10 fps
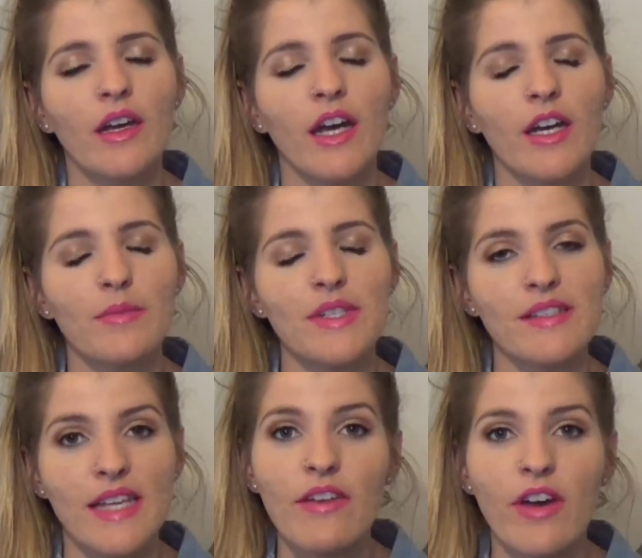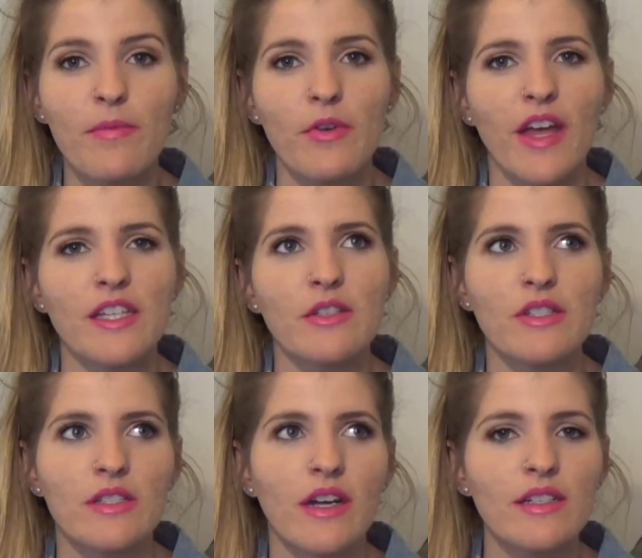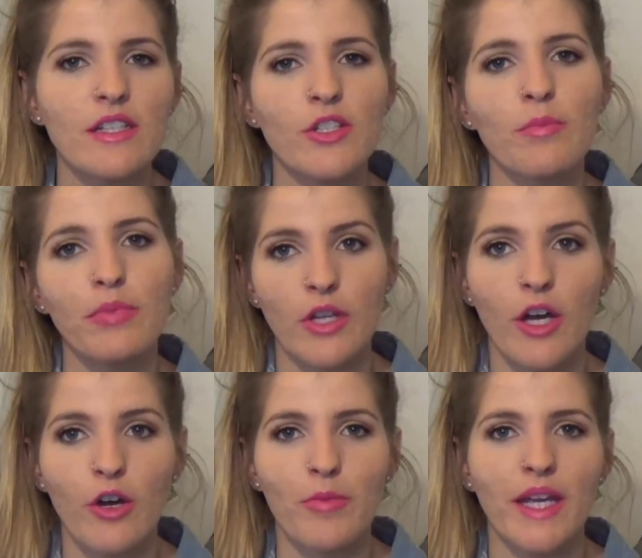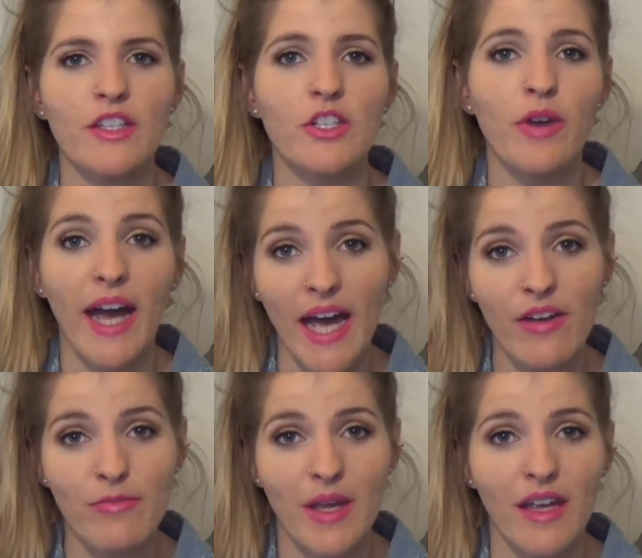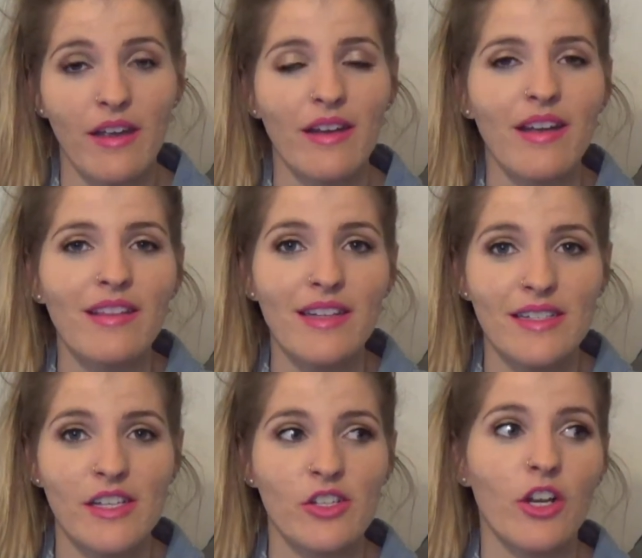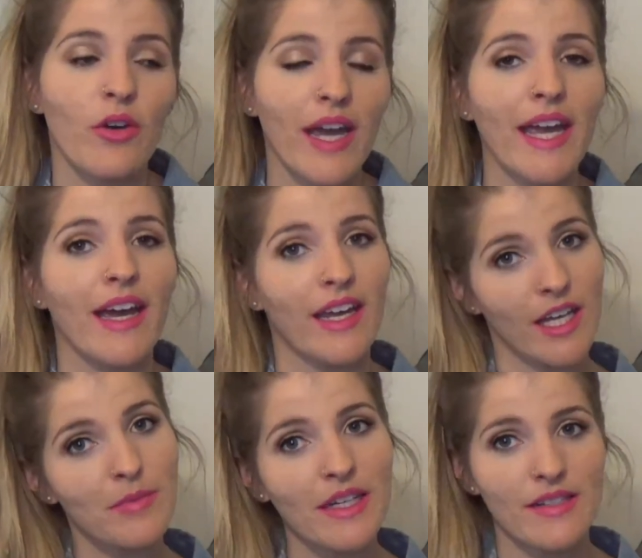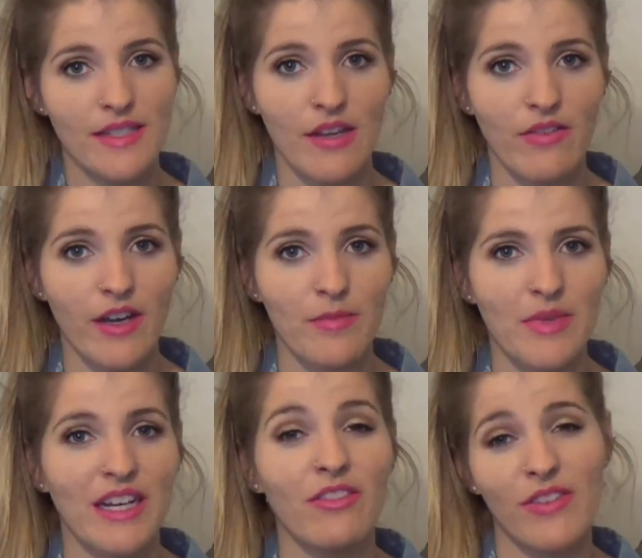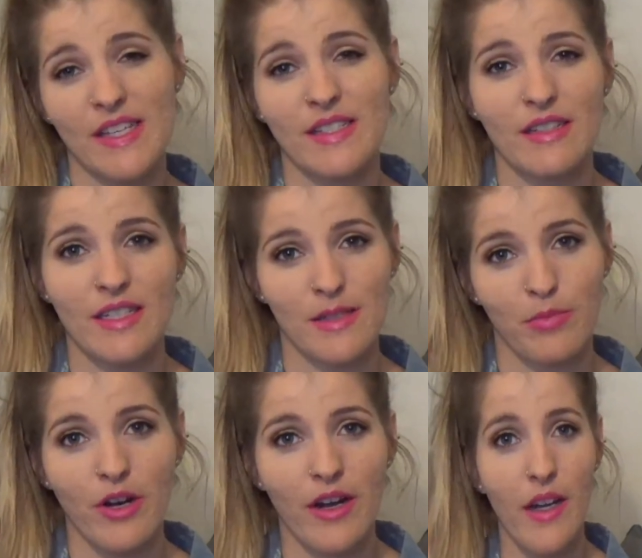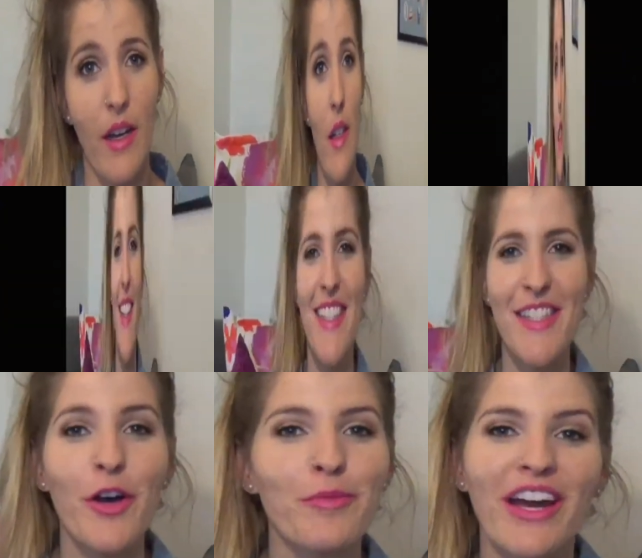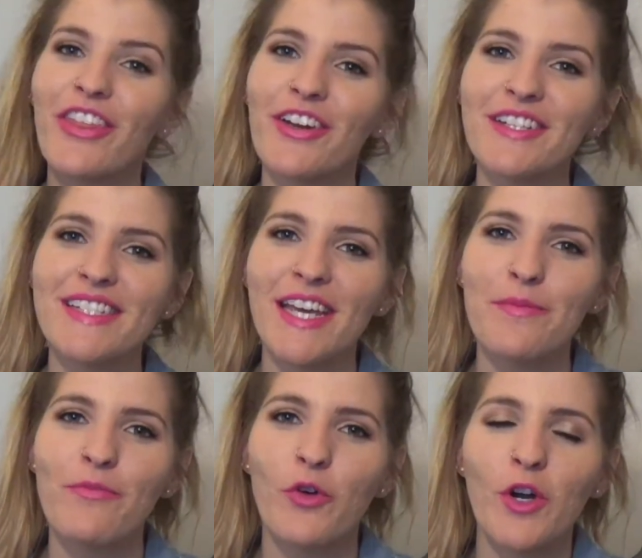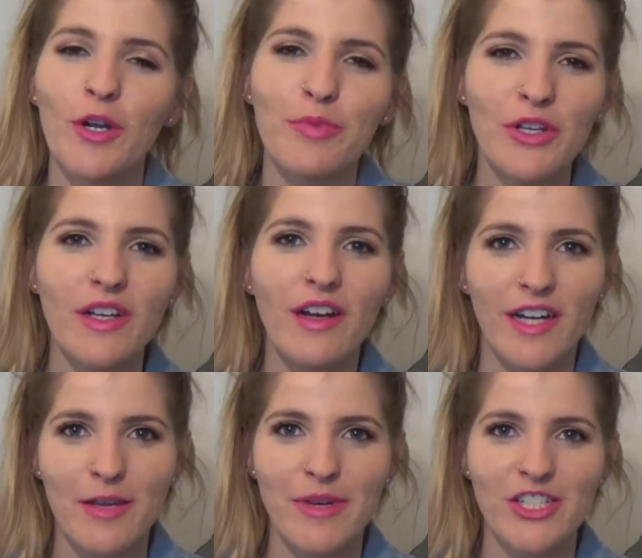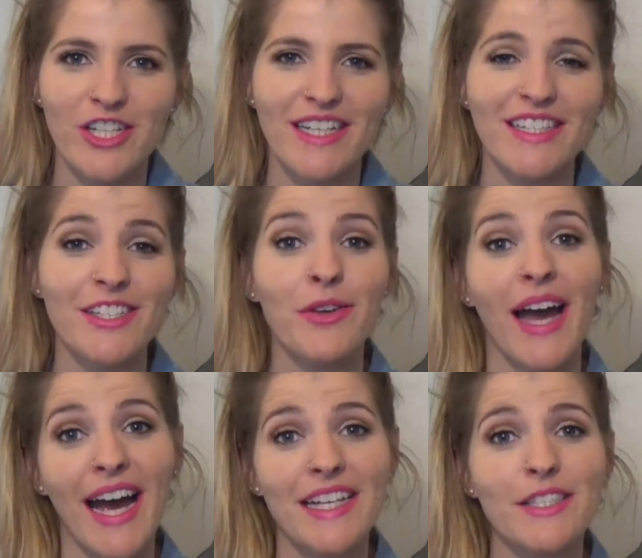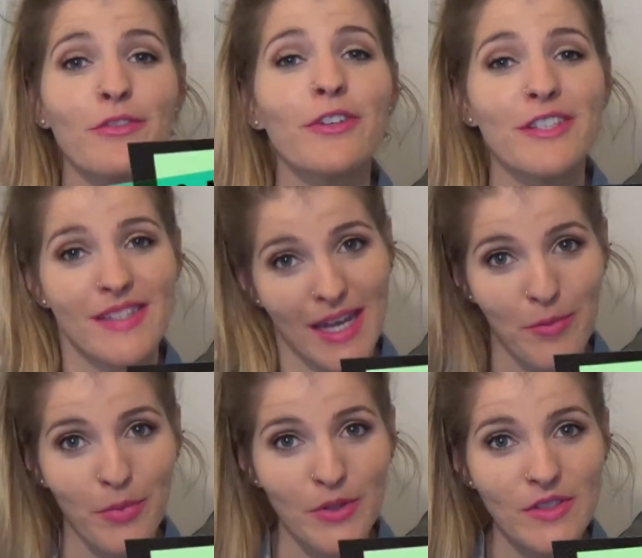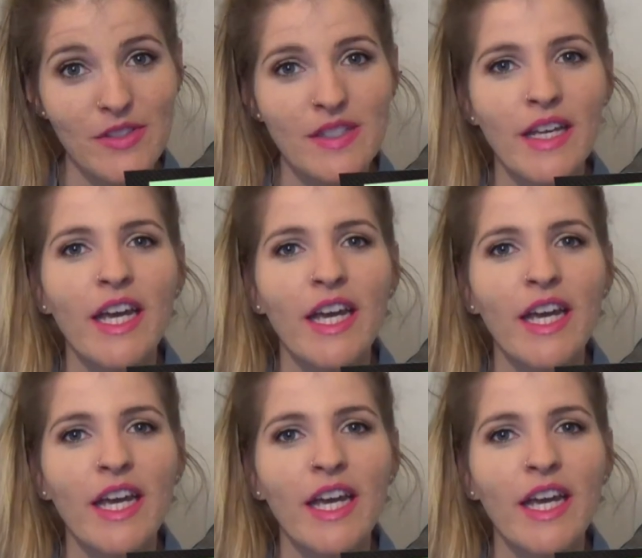to save up for that, so it's not such a blow because you have made the decision, okay, I am going to save up and invest in this product. So my third tip for beauty on a budget is to ask for samples.